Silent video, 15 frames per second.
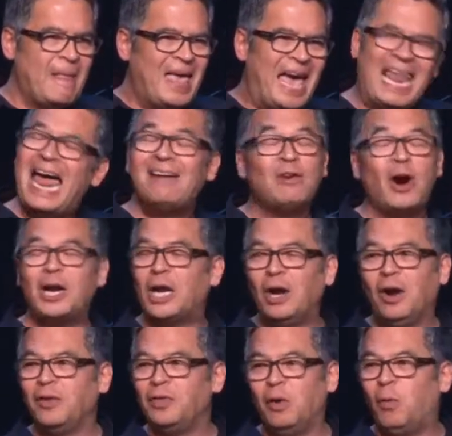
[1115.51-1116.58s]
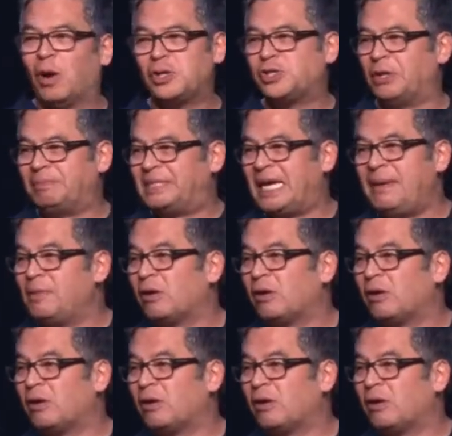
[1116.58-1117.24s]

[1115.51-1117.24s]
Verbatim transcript: And I've already heard the worship team,